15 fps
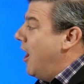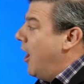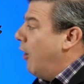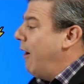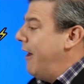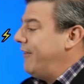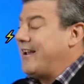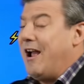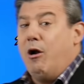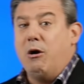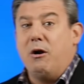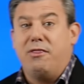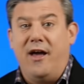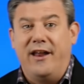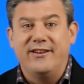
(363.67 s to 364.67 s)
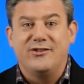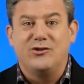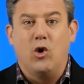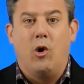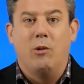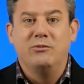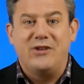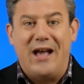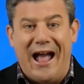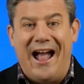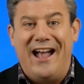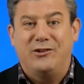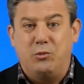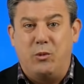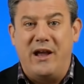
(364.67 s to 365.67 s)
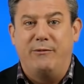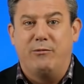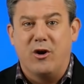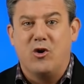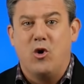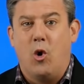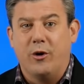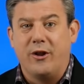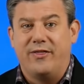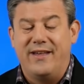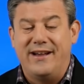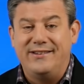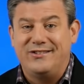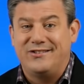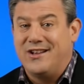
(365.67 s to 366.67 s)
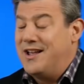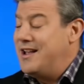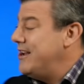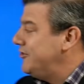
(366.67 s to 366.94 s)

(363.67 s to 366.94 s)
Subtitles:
All right, the current thunderstorms as we recorded this.